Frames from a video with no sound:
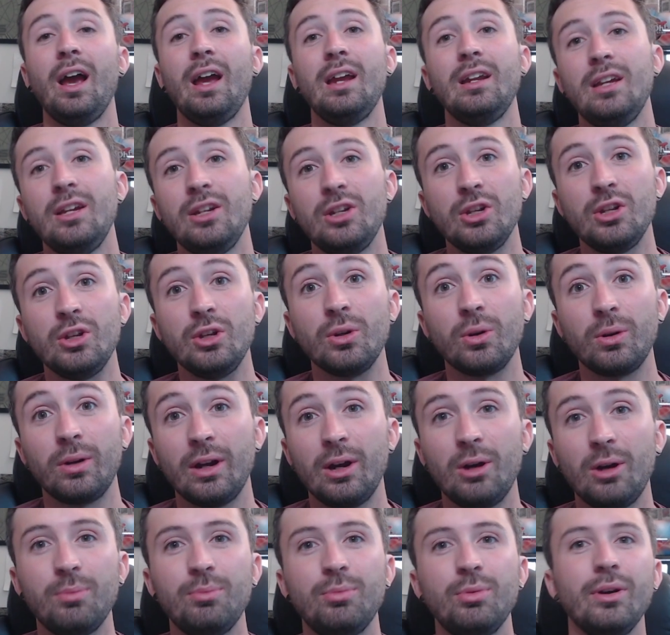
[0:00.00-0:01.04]
need your
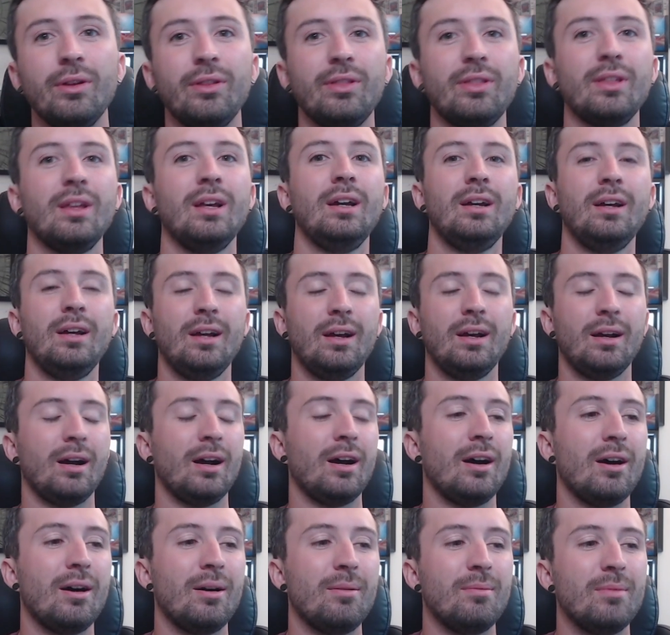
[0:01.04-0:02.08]
help with.
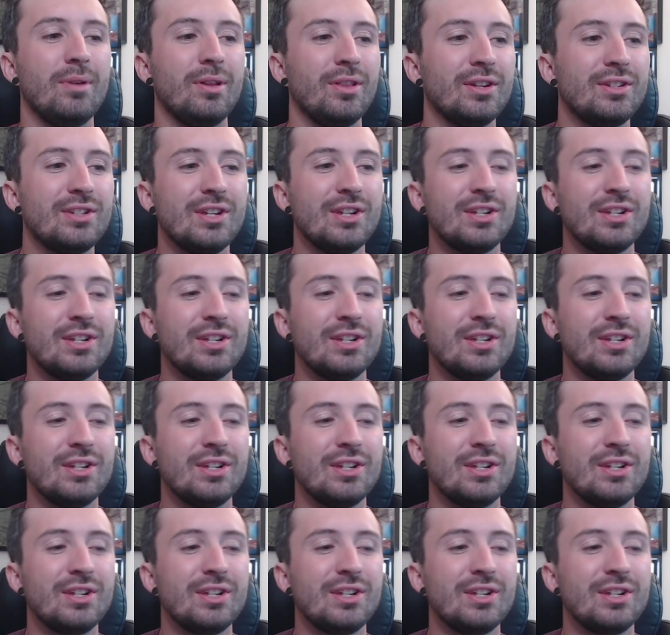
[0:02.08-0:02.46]
This